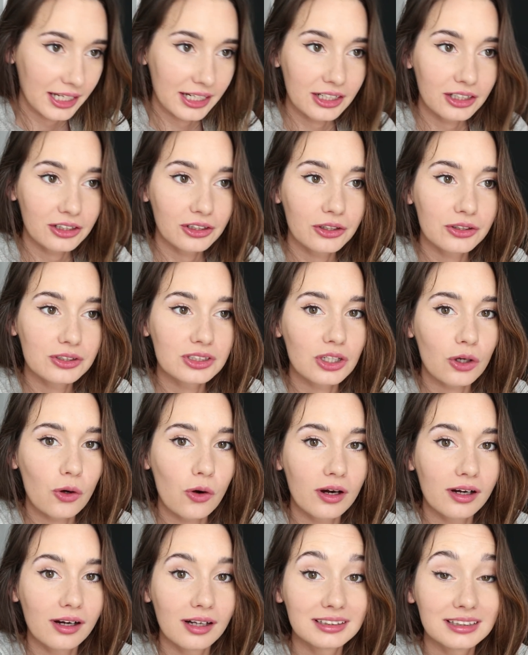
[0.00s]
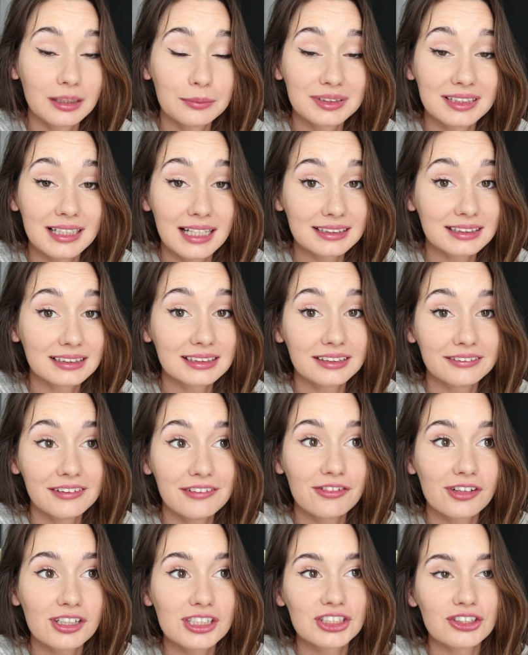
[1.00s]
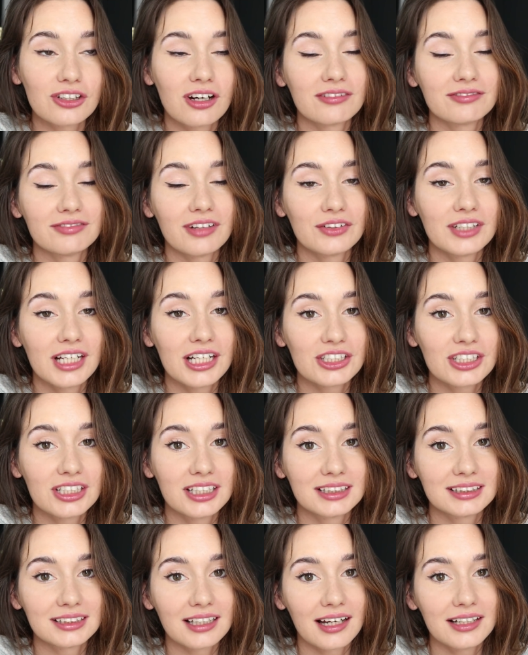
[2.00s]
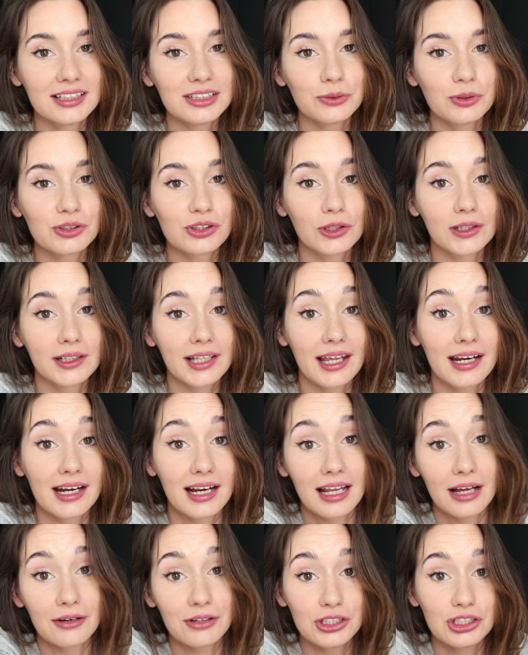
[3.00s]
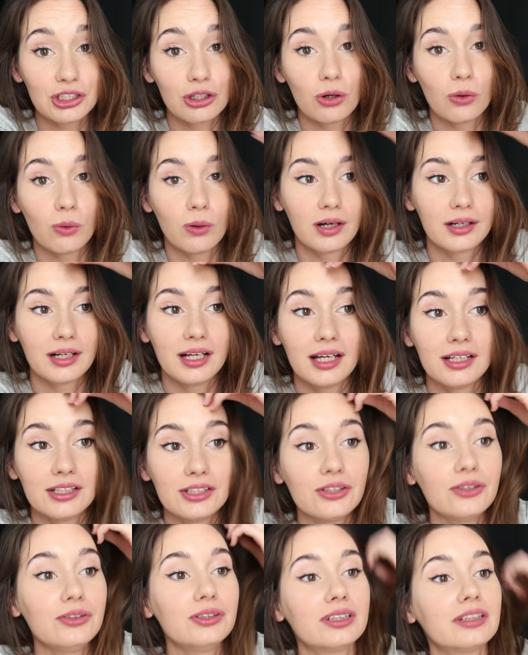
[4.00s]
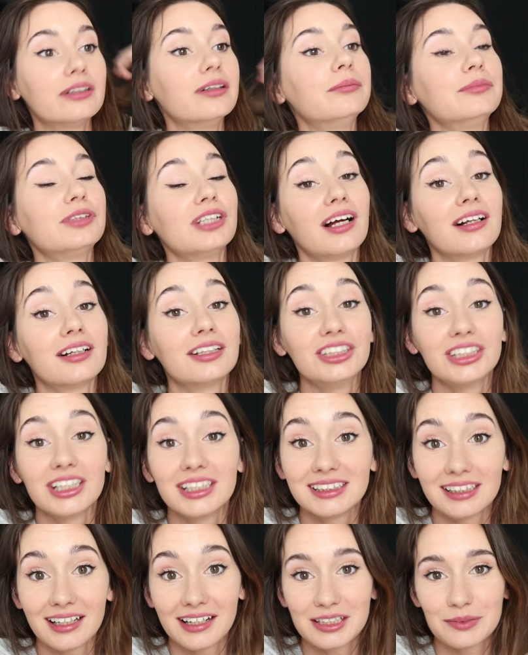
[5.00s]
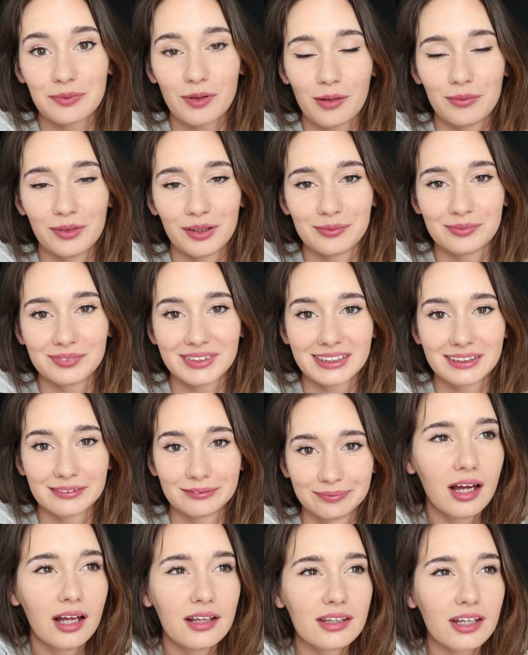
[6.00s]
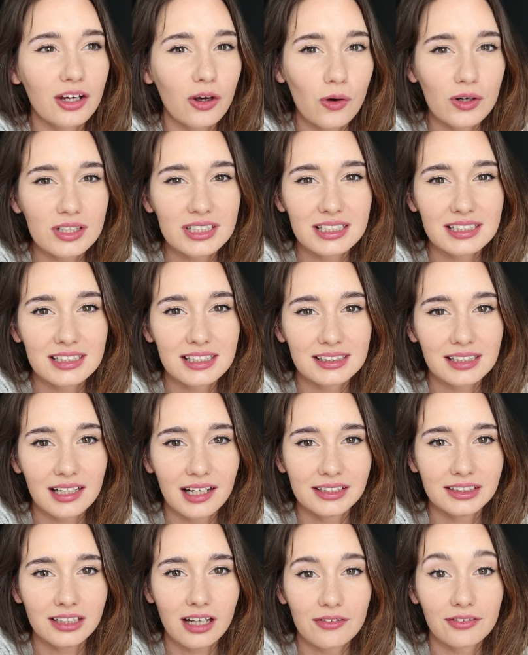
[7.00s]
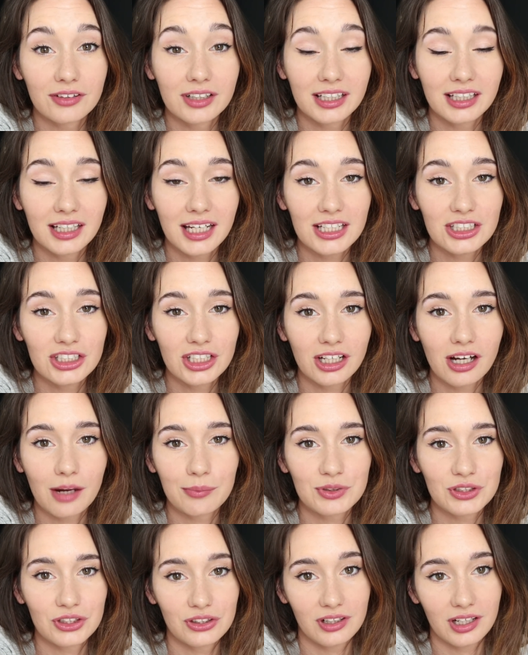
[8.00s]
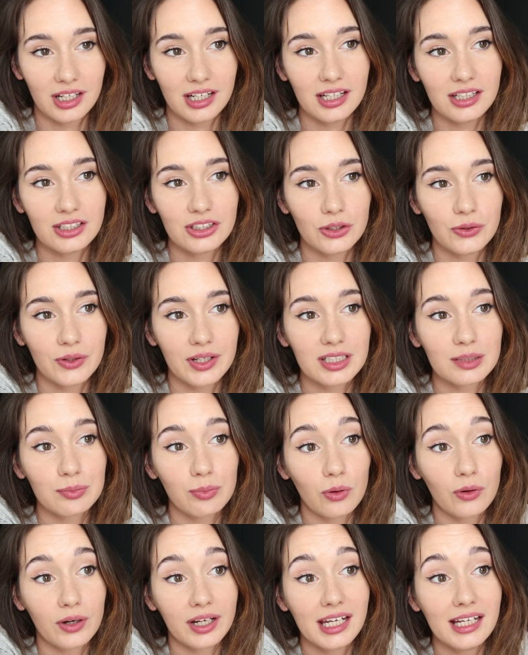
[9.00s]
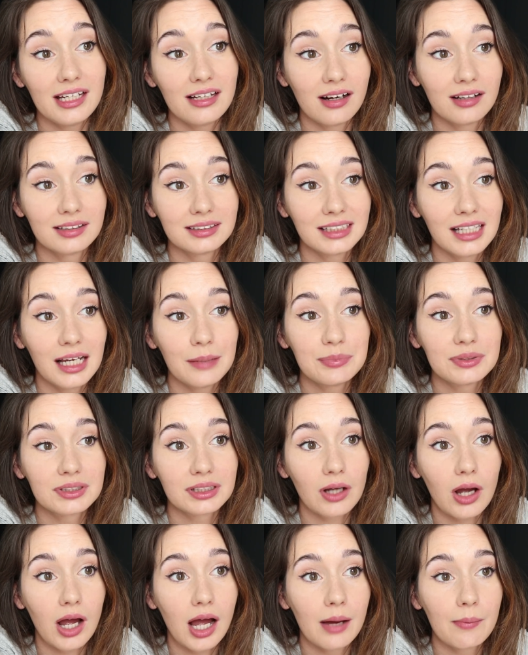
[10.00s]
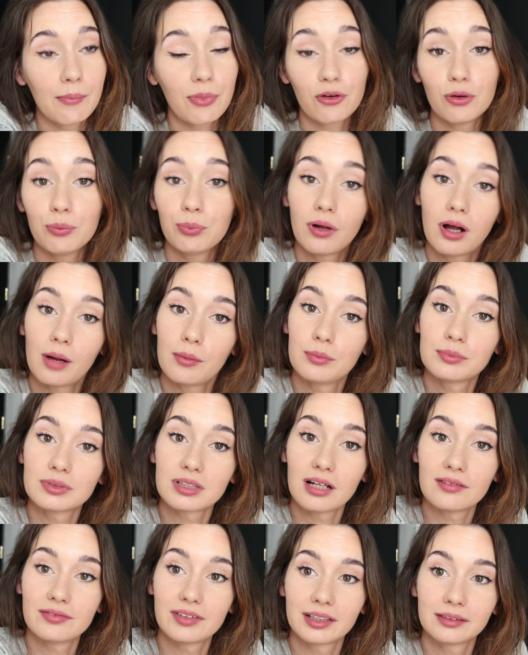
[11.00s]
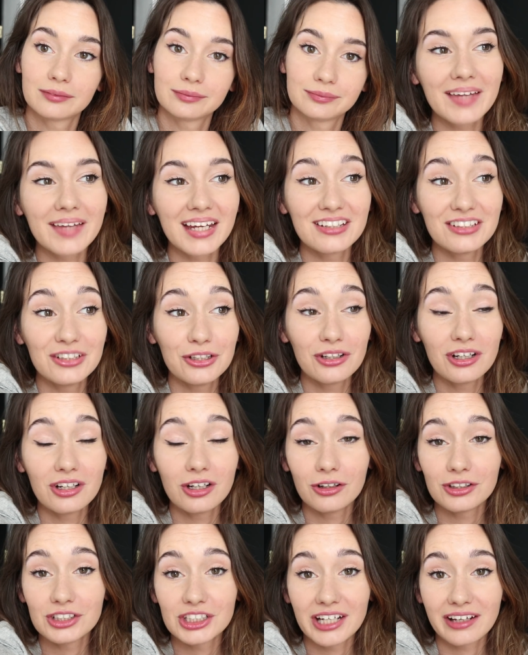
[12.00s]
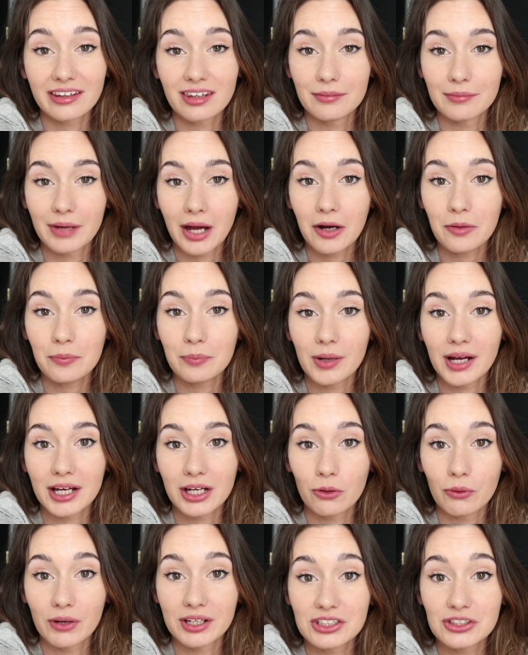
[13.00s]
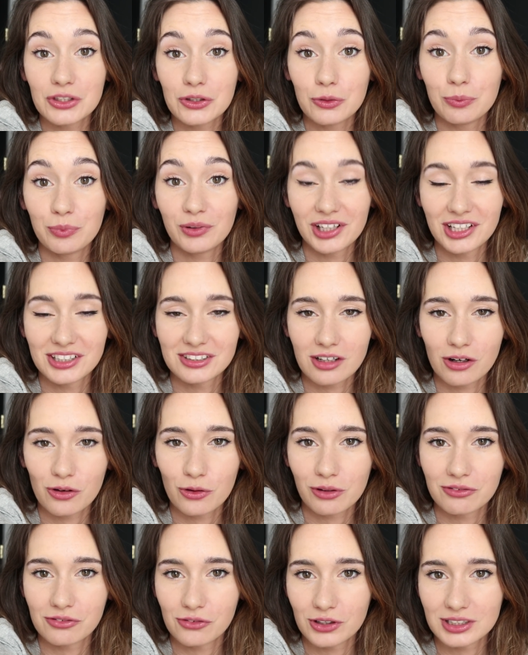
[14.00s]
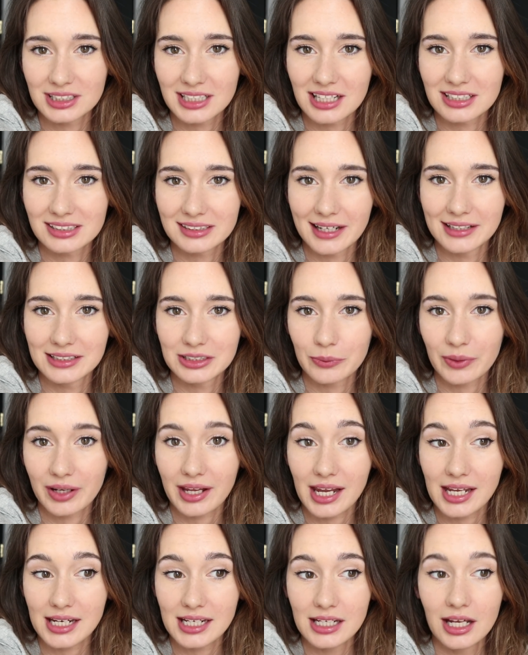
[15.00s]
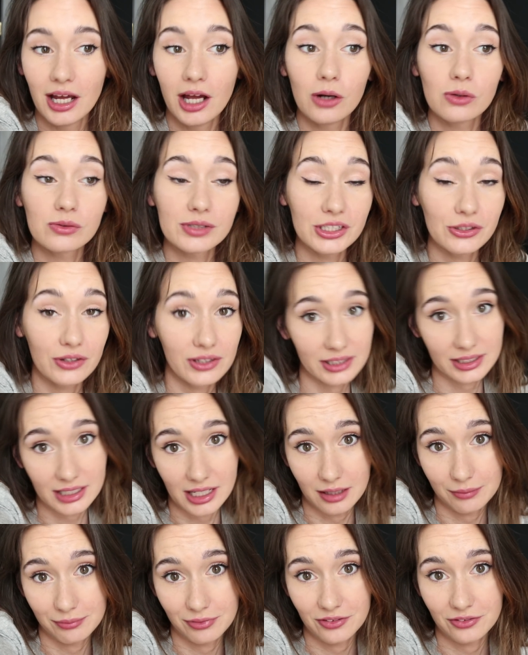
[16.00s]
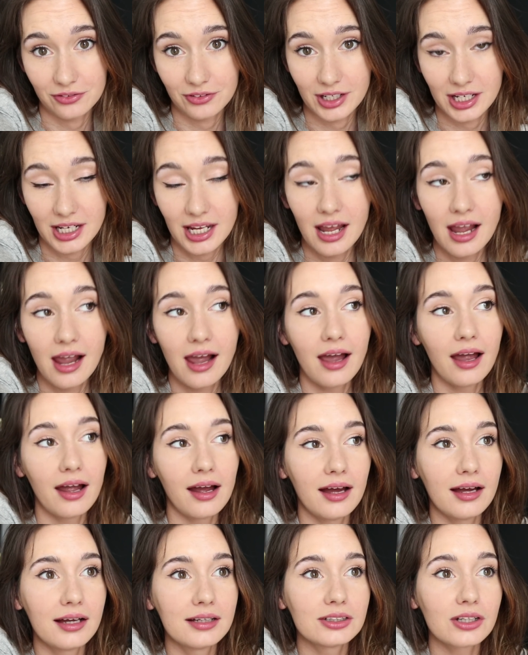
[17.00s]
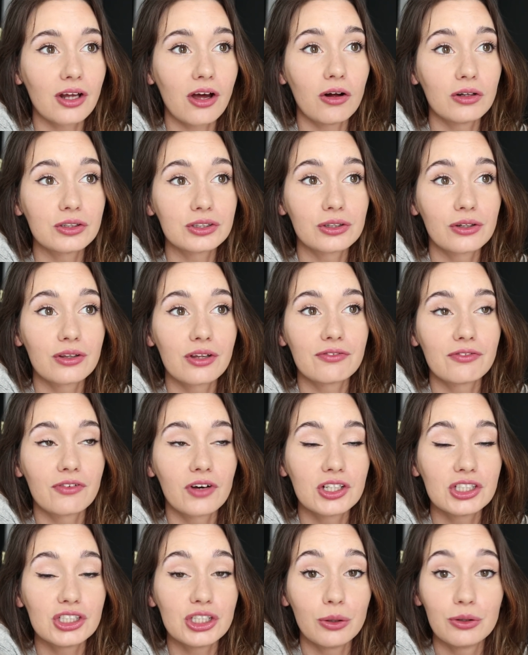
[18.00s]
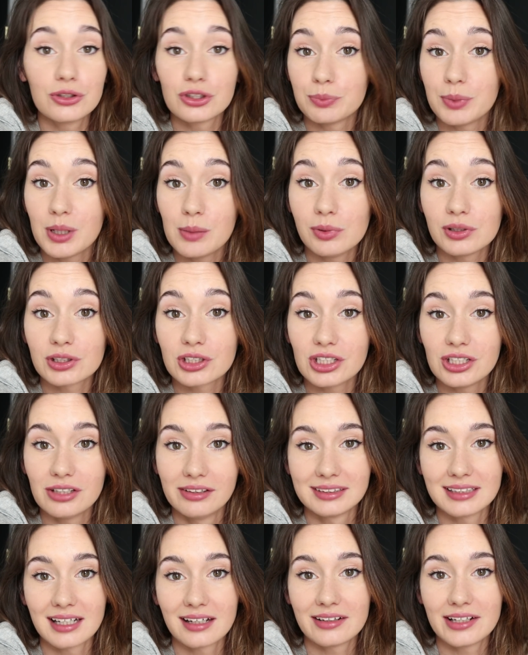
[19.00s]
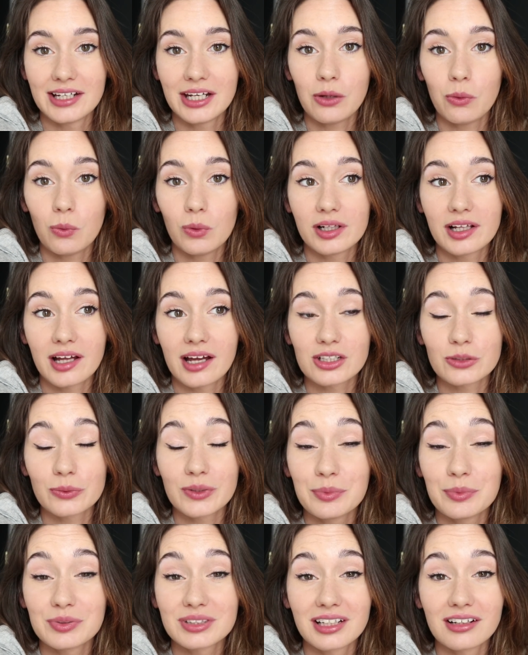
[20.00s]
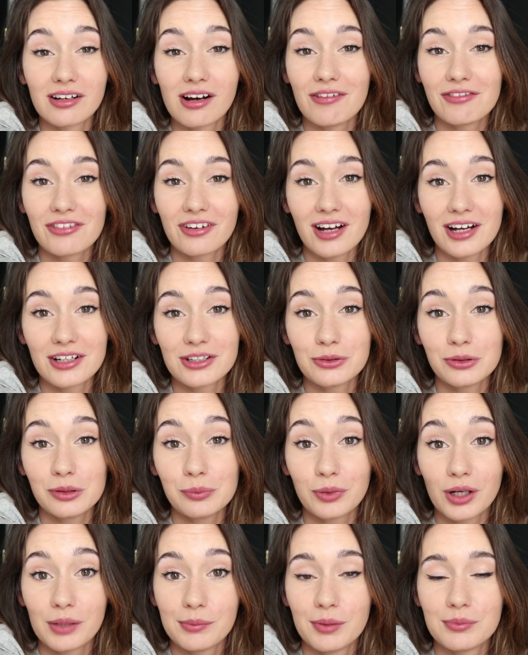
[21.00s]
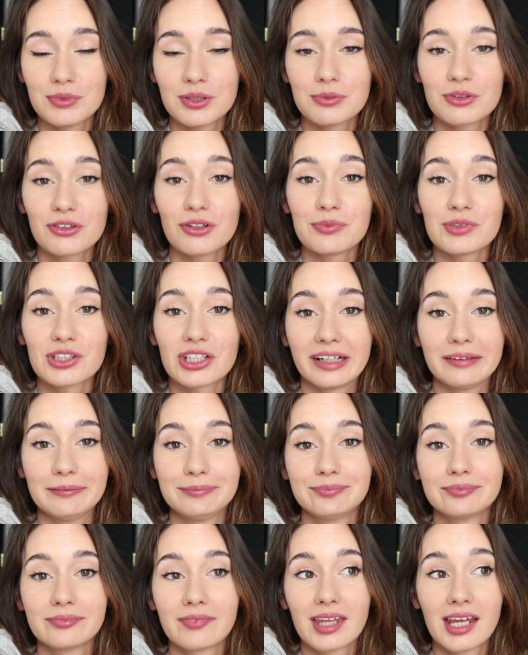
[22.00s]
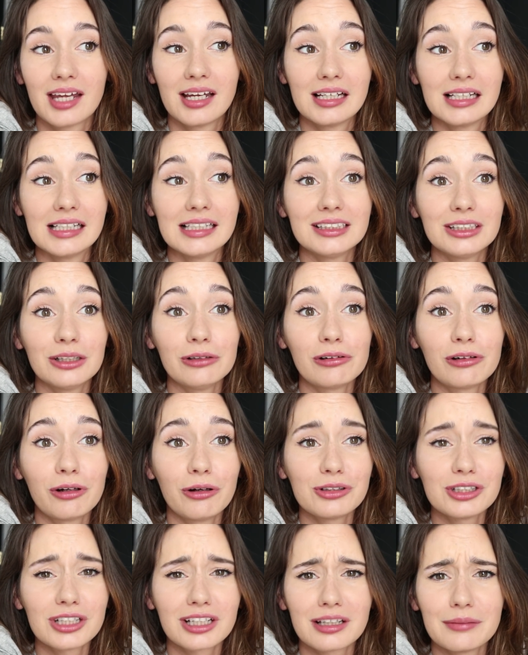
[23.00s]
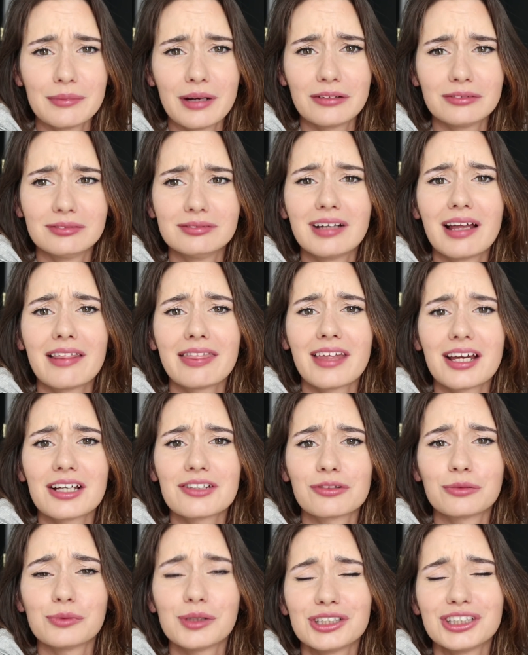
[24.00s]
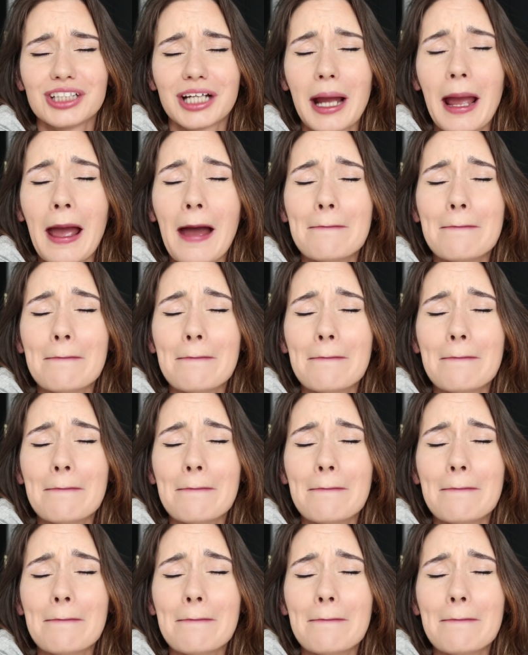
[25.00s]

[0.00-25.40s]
It includes the core concepts necessary for a strong foundation in science, which will then allow you to go on and do some challenging science problems. The course is designed to offer an engaging opportunity to explore key concepts um, through problem solving. And you can go check them out by going to brilliant.org forward slash science with Katie, where you can sign up for free. And also the first two hundred people to use that link will get percent off their annual premium subscription. So go check them out, and thanks for watching.